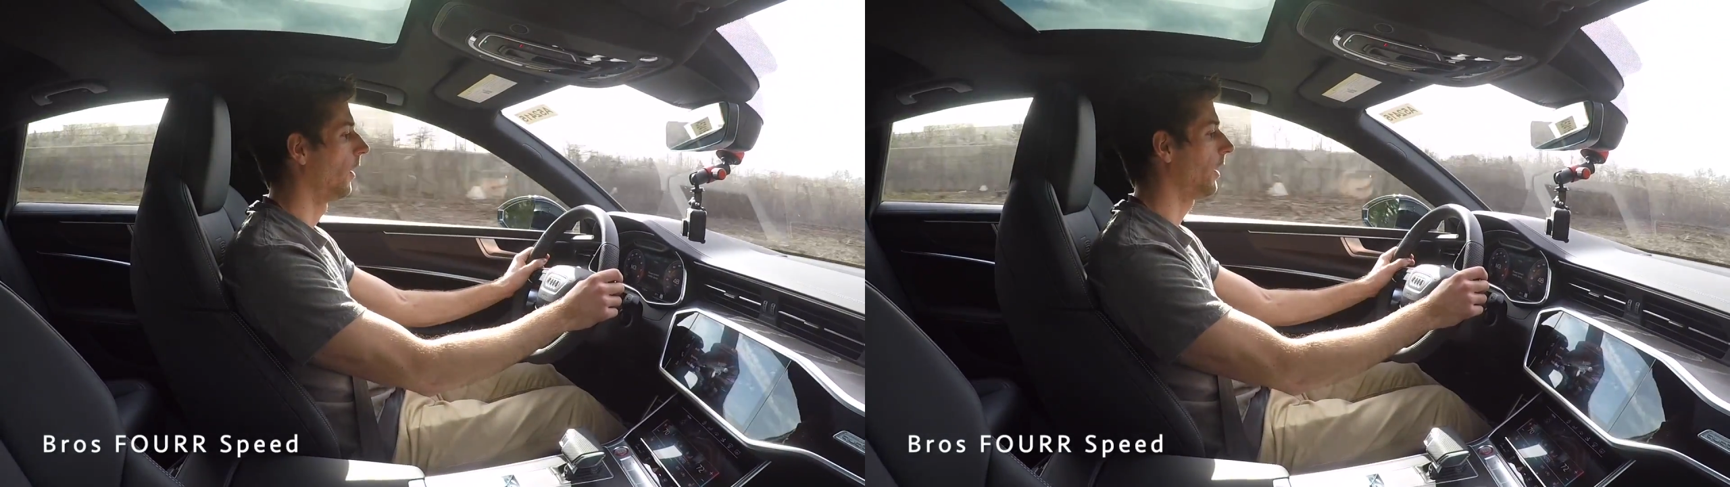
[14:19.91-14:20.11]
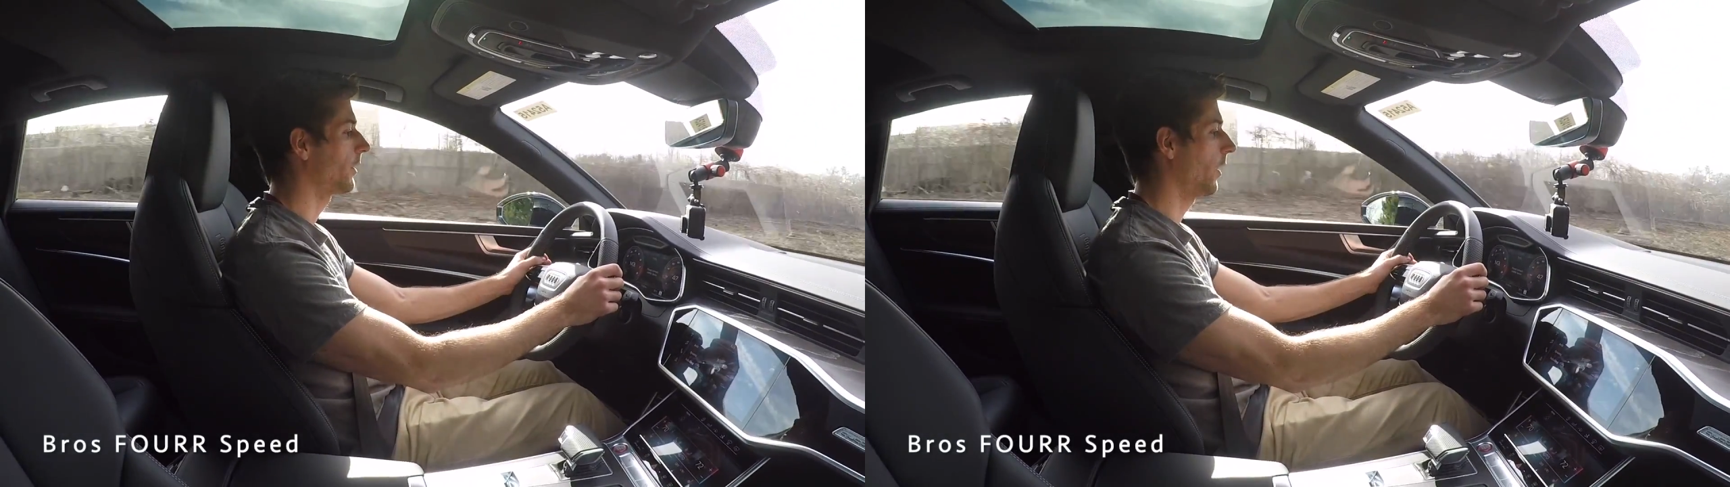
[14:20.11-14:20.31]

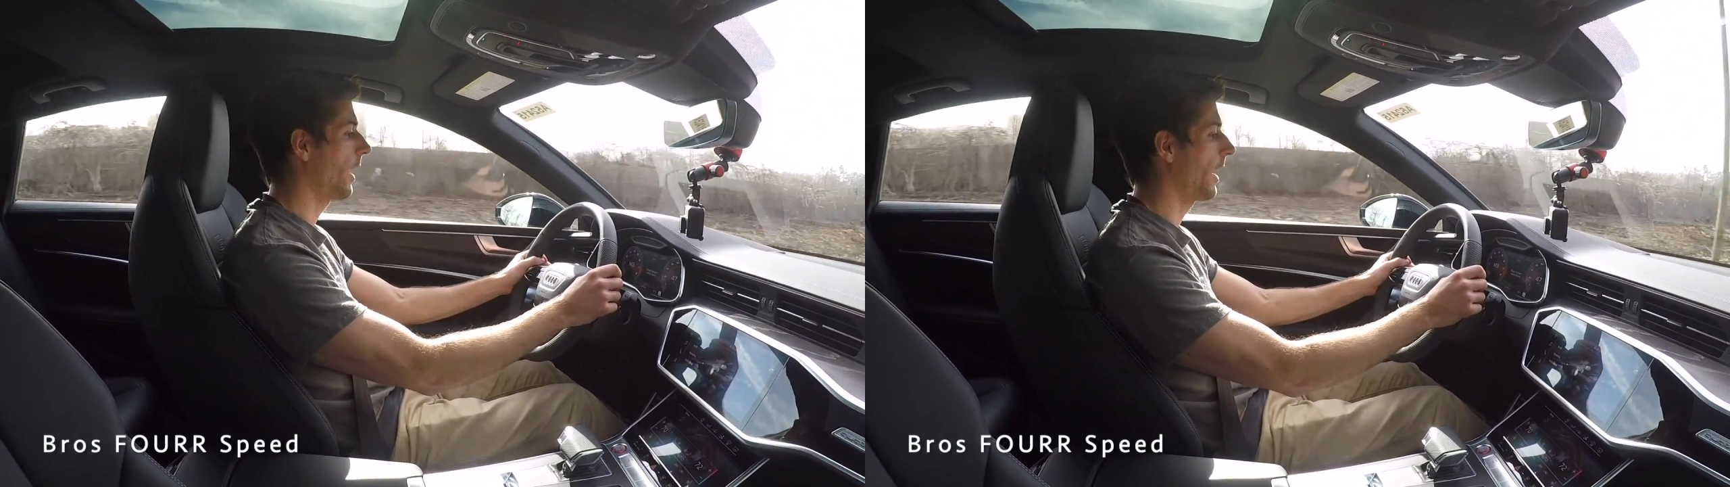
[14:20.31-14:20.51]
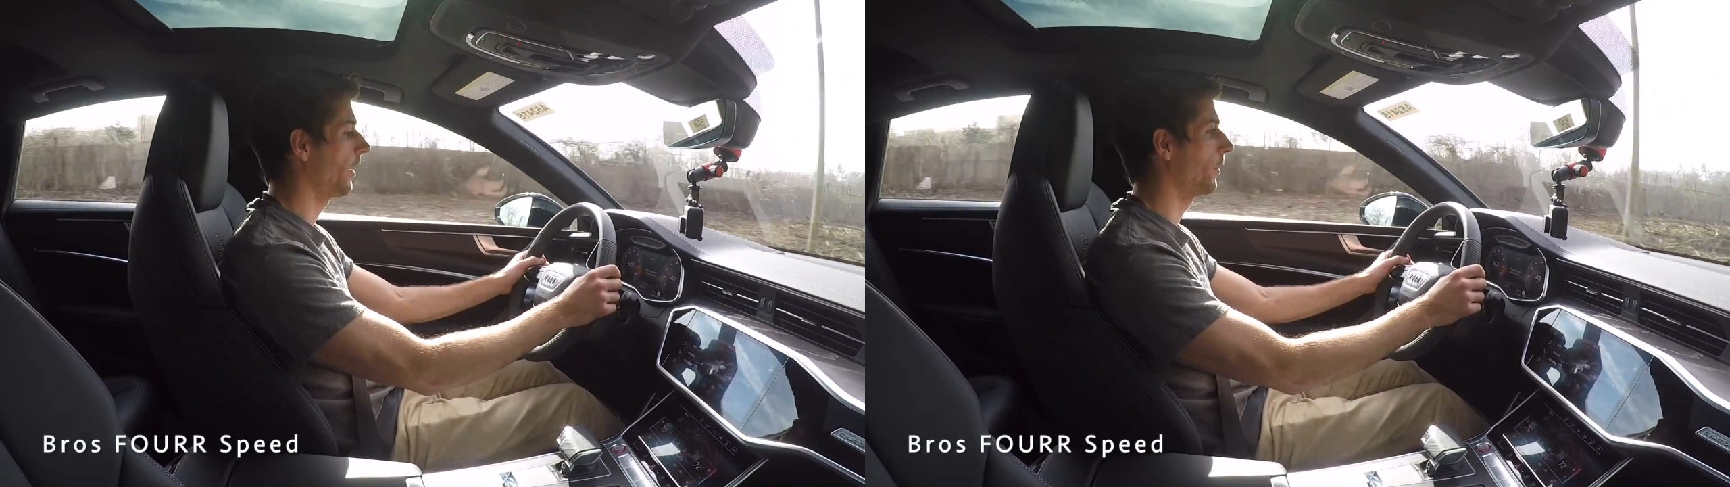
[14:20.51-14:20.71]
Let's go
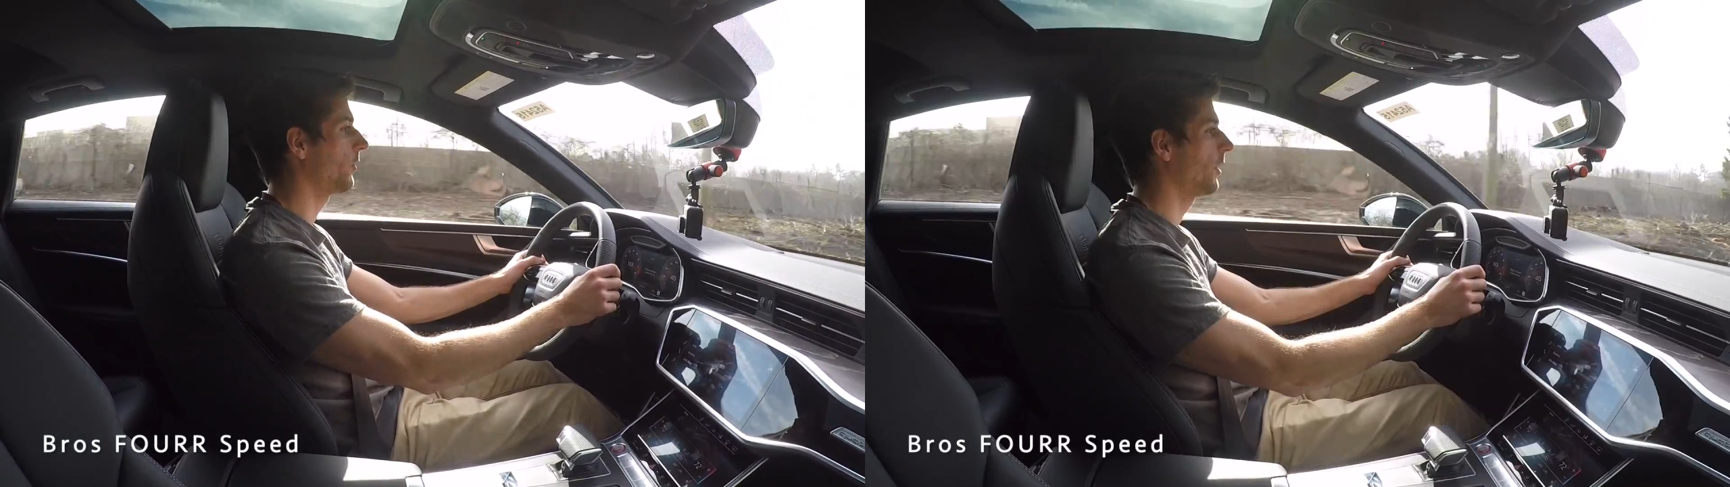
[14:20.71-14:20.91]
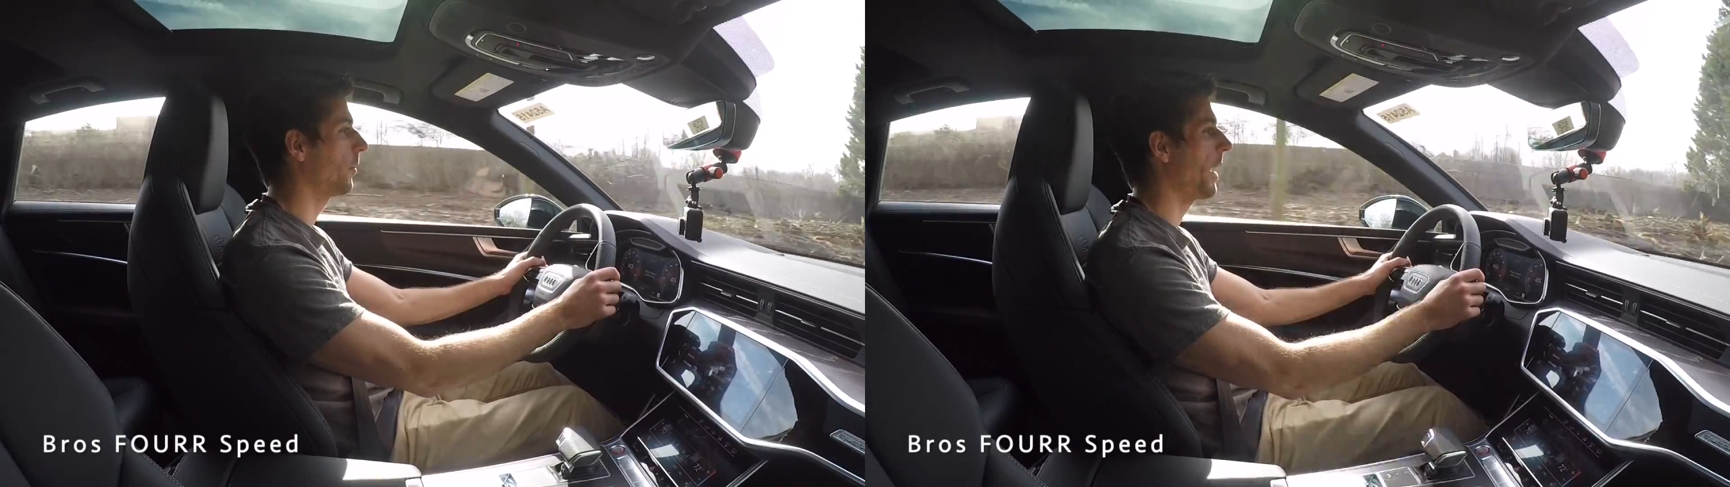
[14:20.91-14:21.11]
ahead. I'm
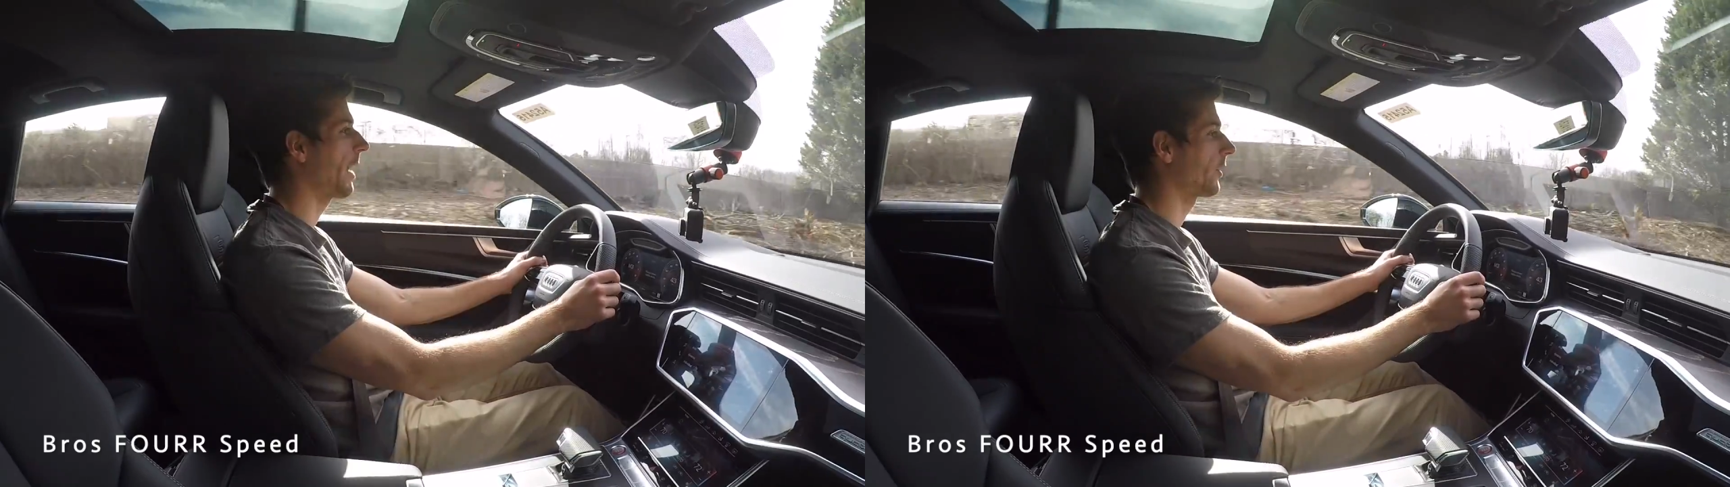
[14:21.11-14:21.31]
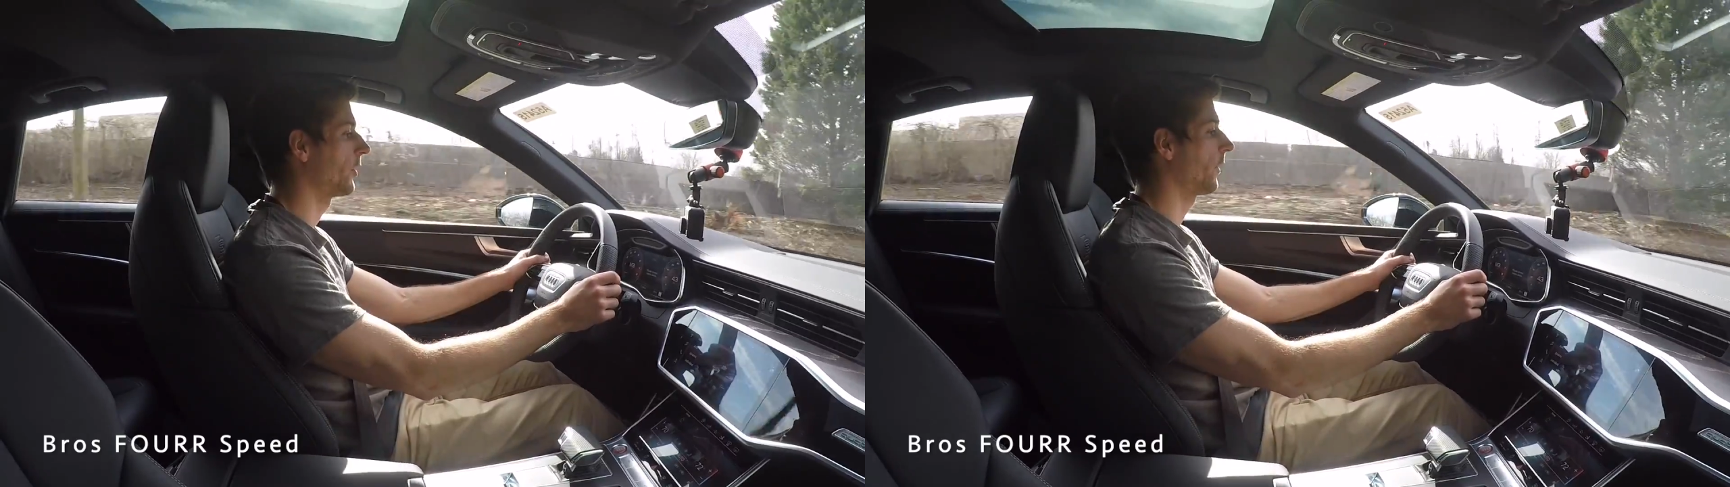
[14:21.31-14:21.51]
using the
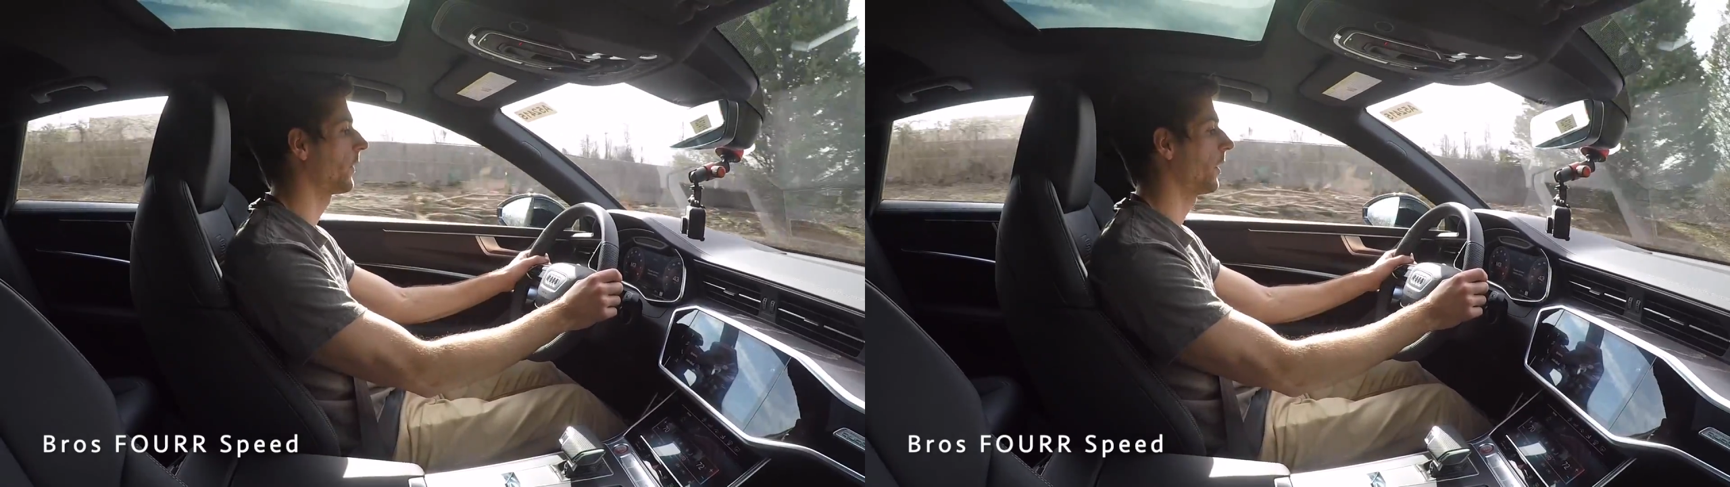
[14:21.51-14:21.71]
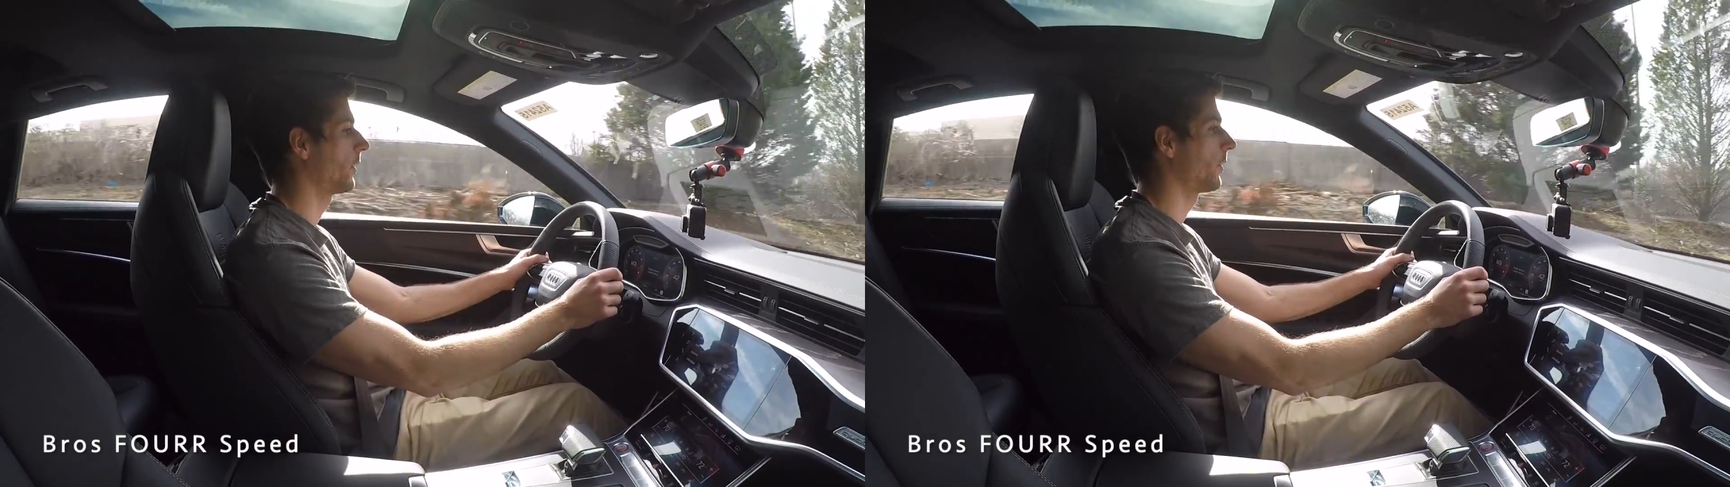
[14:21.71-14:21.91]
paddle
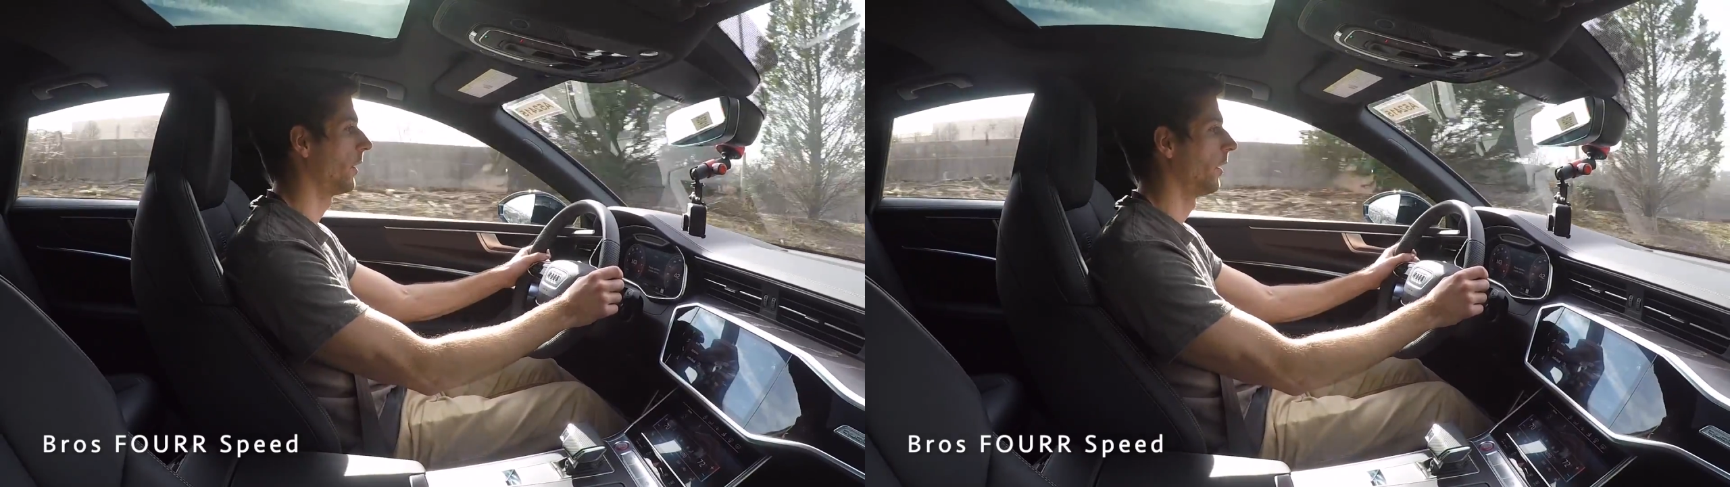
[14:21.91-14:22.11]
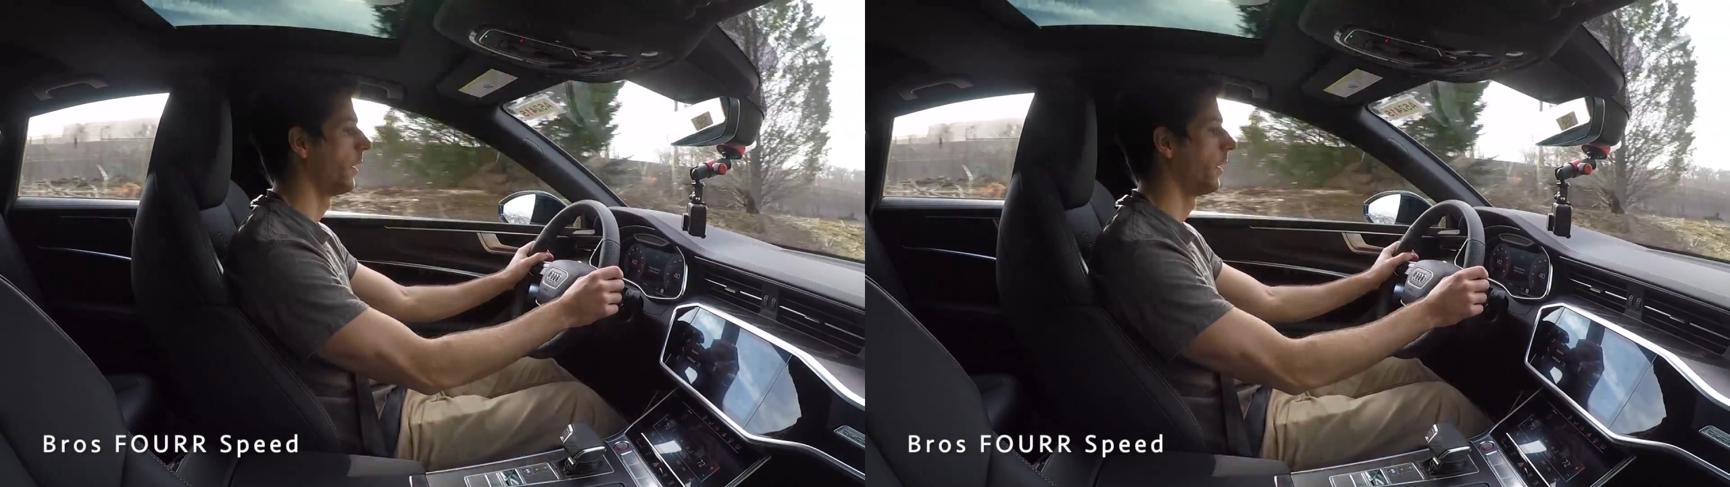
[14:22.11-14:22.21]
shifters.